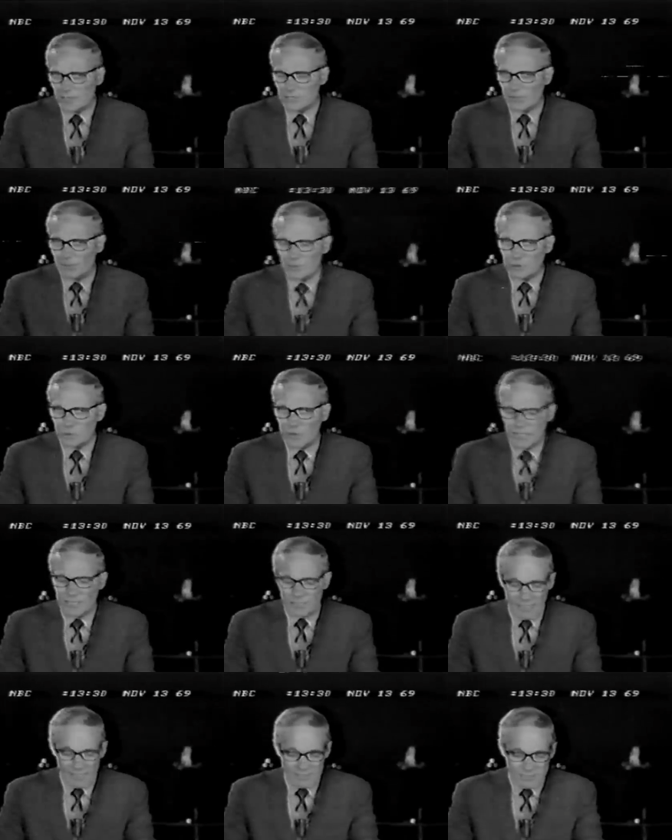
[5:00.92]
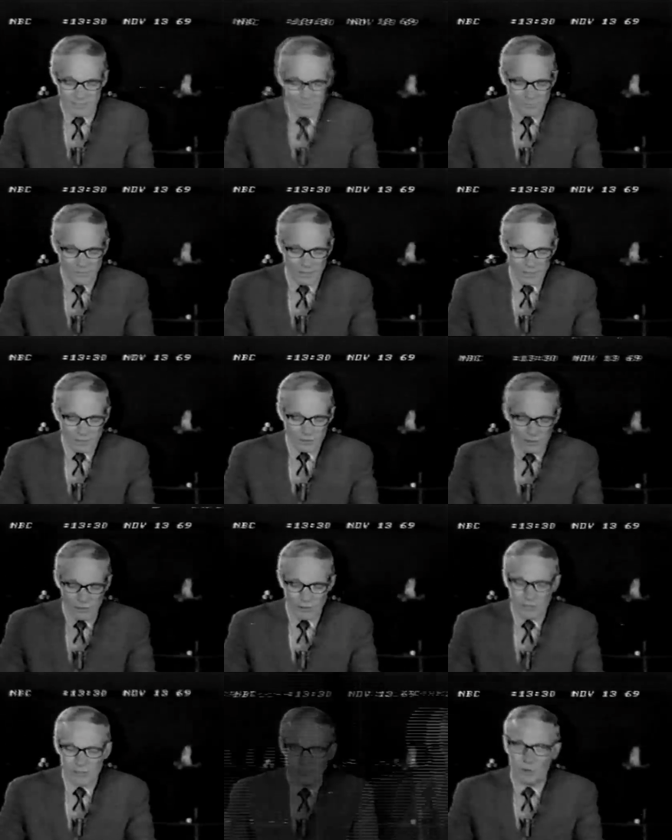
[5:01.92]
to persuade NASA to
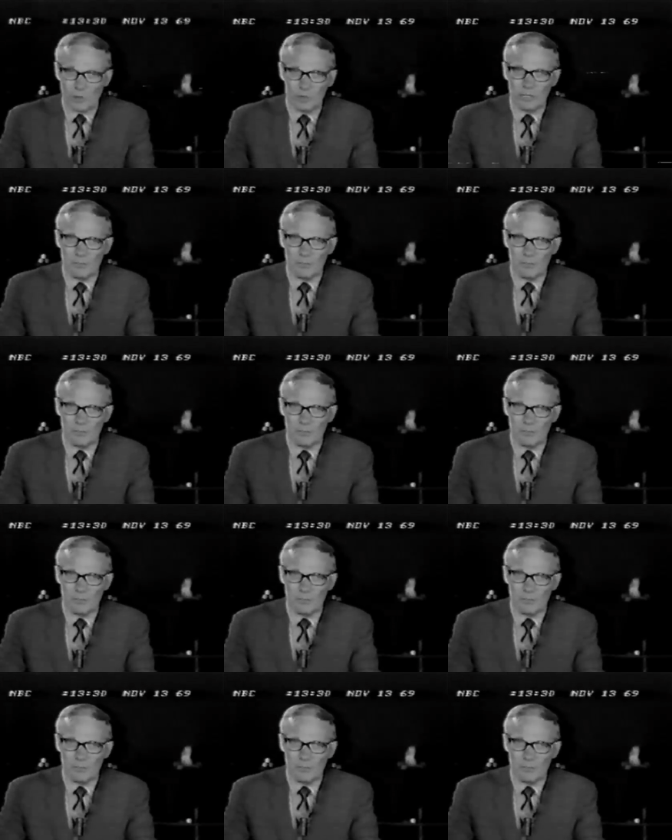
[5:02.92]
learn more